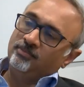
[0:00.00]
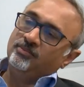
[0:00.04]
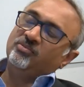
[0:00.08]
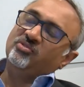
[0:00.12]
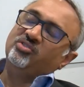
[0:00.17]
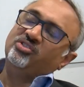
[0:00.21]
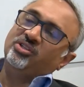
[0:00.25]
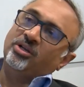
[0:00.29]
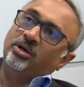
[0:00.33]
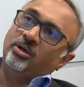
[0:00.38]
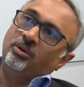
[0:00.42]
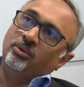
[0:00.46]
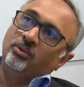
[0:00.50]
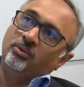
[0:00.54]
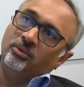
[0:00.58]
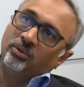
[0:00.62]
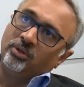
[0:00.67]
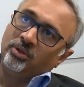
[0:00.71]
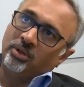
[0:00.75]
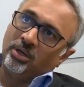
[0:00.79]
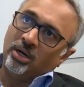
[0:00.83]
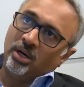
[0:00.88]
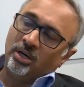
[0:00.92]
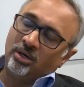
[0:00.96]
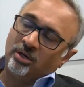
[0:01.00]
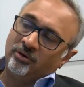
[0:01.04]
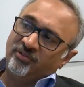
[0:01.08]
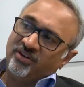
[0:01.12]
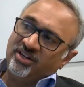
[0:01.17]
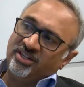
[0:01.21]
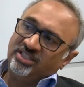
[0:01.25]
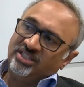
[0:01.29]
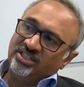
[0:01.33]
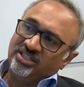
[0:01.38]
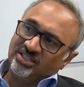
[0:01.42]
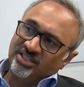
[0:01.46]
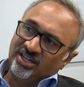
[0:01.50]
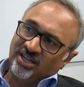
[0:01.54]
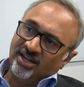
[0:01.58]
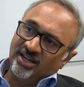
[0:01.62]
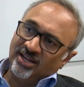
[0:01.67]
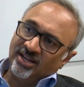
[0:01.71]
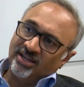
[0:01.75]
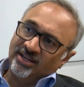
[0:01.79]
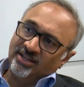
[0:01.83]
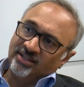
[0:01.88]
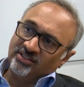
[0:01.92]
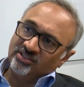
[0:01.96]
So RFID
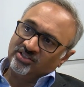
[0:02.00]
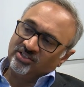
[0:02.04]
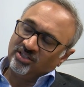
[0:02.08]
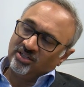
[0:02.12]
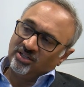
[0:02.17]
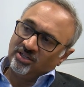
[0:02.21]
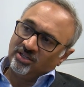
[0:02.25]
tags,